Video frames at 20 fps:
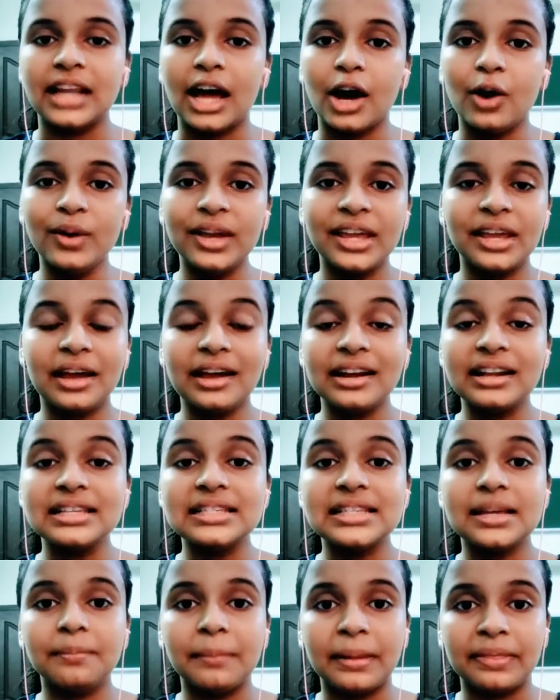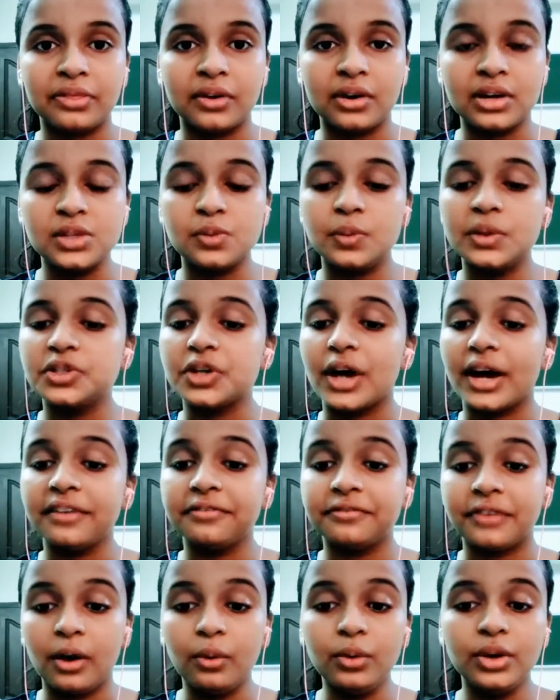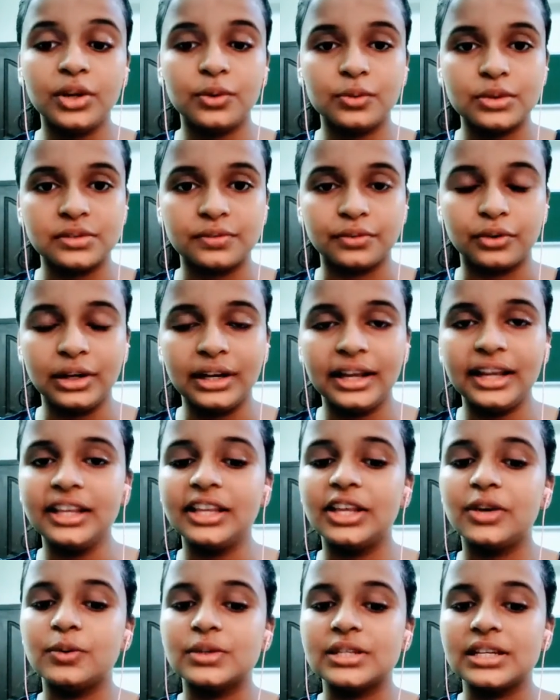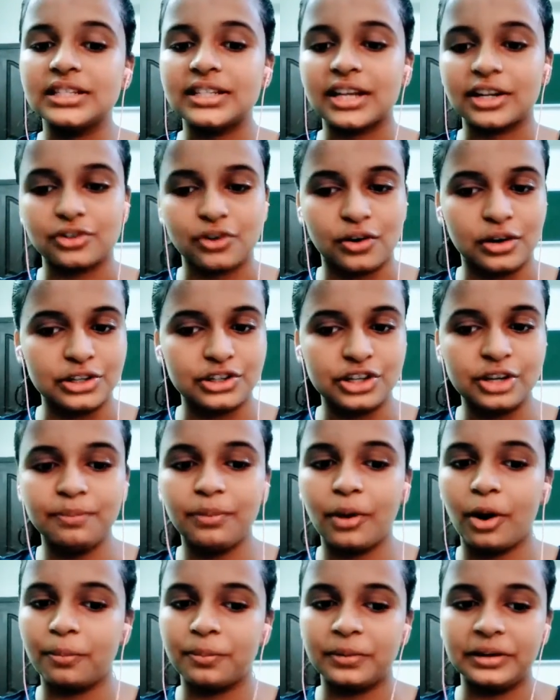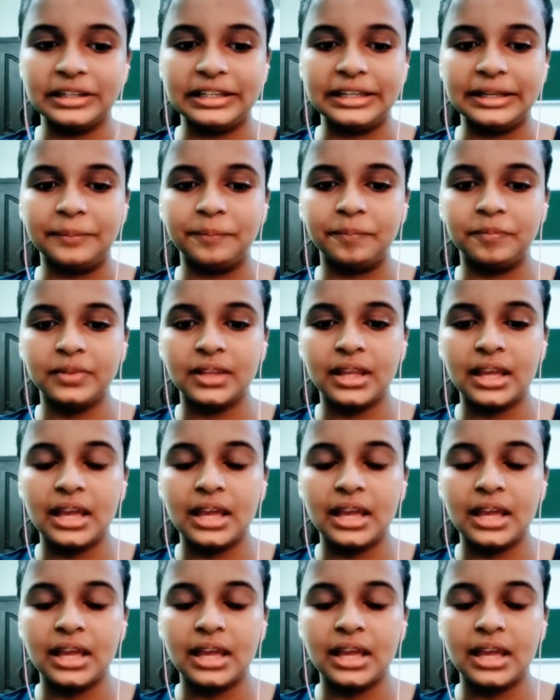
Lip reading: Now, here are some methods which I found useful in using technology properly.